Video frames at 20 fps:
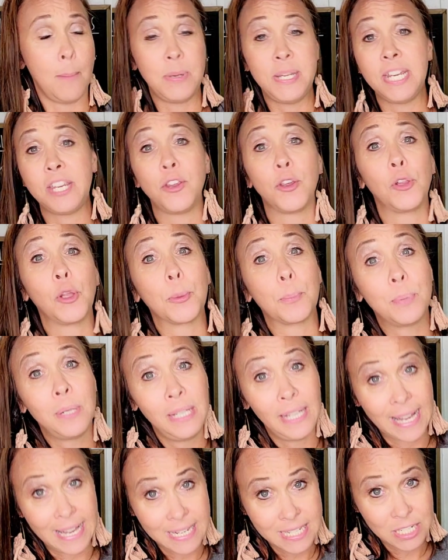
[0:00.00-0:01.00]
a particular
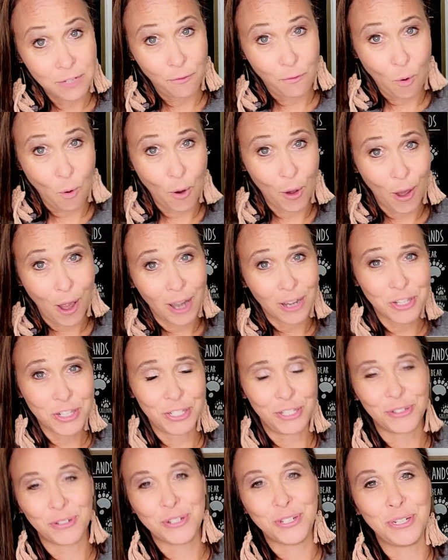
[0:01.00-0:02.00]
place for our
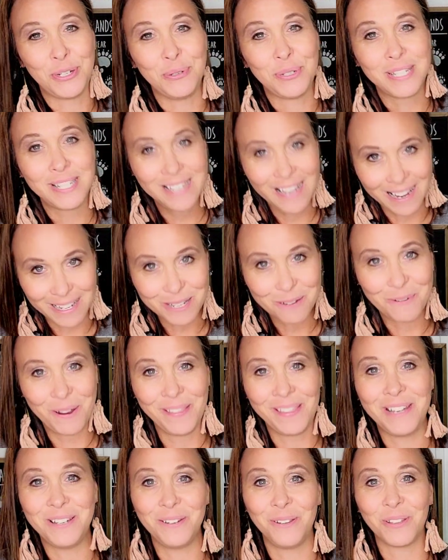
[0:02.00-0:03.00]
children to sit
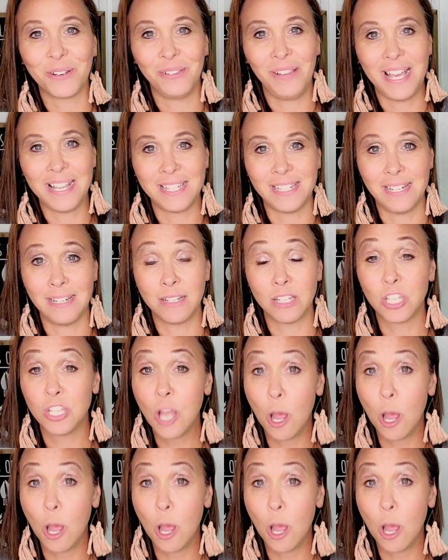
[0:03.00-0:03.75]
while they do their lessons.